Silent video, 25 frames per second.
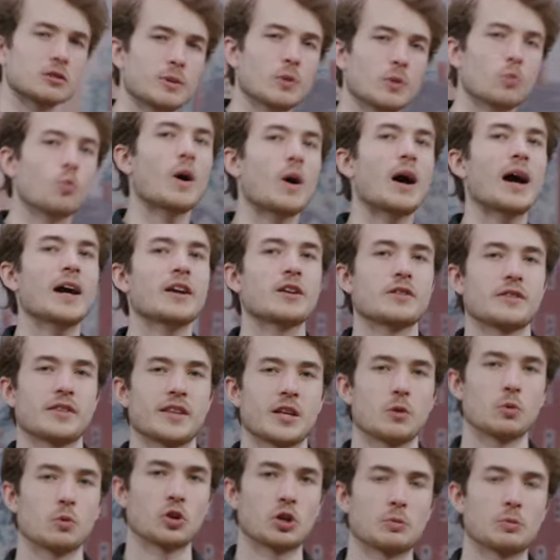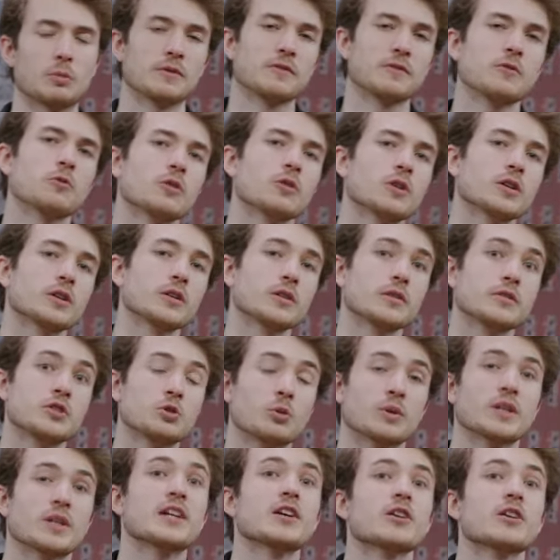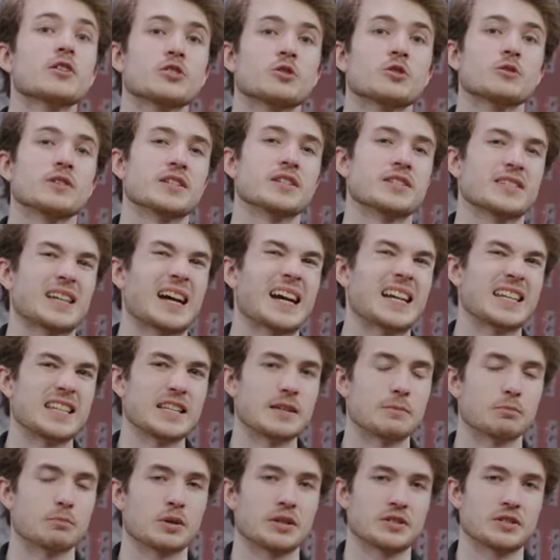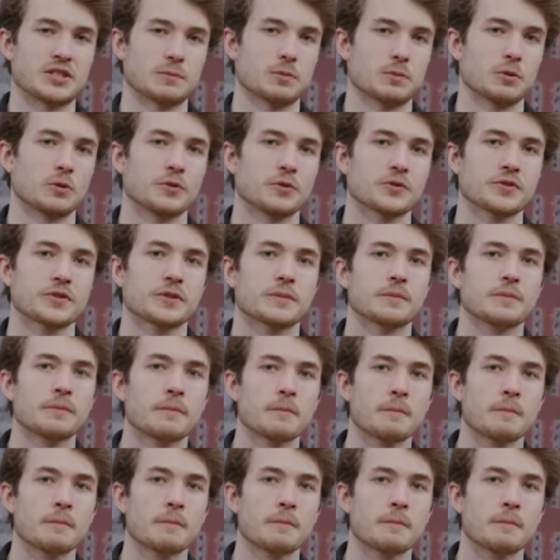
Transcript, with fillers: little bit wider than they were before to adhere to these tidy principles?